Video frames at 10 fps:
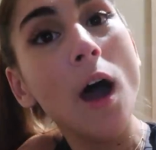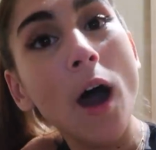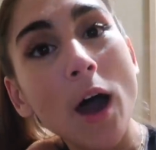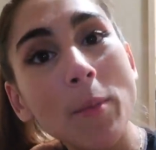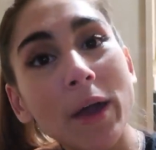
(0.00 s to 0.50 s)

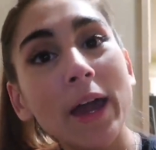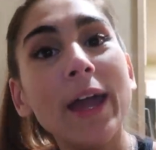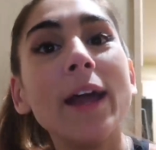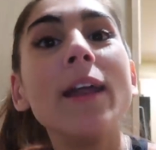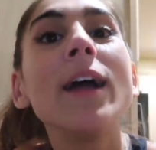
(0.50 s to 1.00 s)
Um,
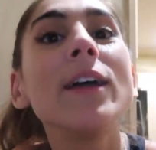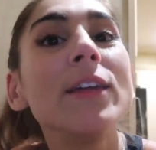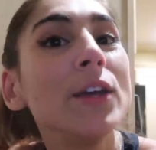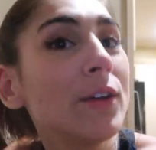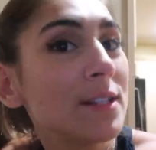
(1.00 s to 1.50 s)
and I
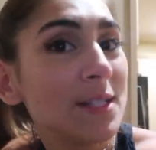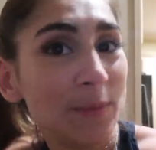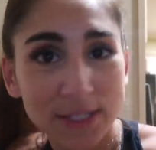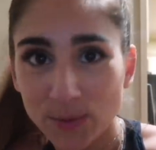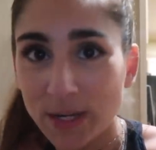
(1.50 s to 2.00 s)
think you can see
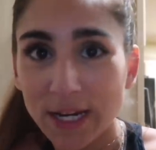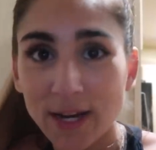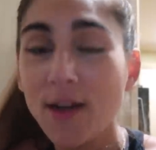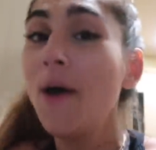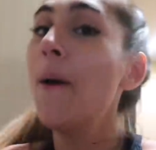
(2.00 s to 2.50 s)
me sweating.